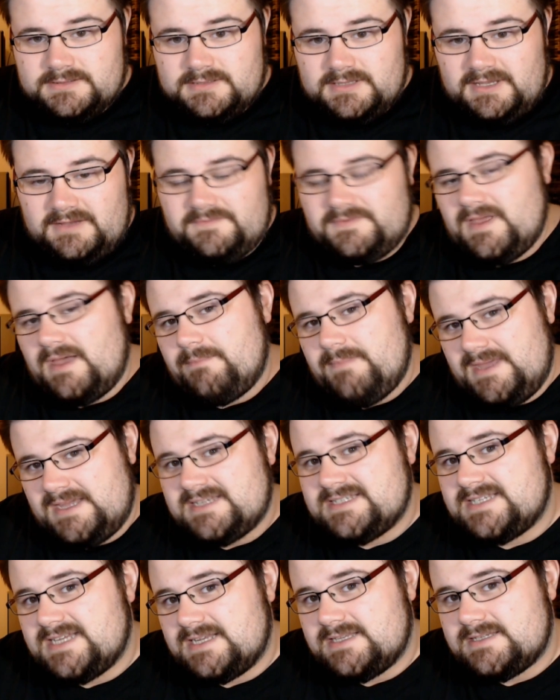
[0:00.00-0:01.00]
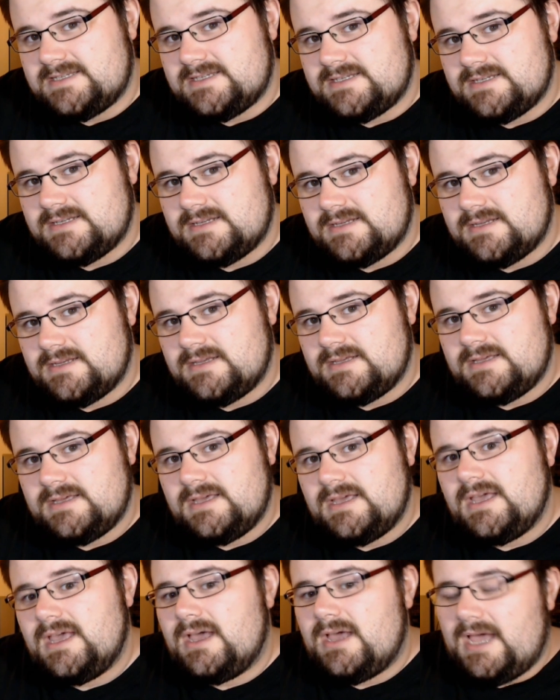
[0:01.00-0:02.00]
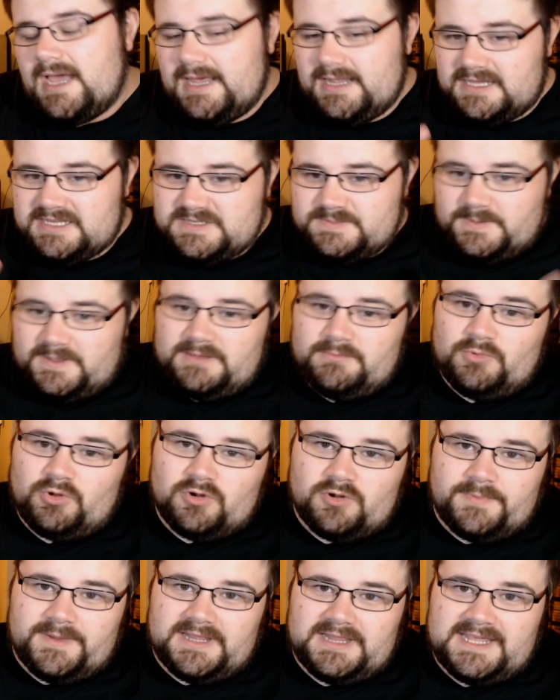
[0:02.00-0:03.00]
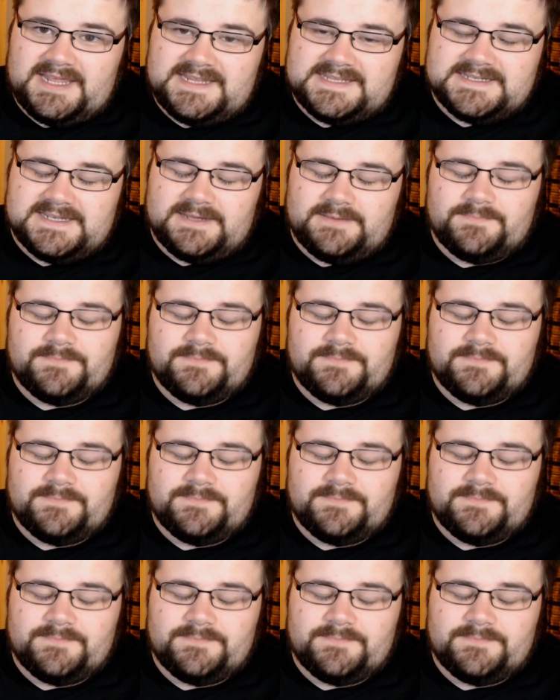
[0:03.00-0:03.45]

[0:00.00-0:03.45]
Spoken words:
if that makes sense. I'll explain more a bit later.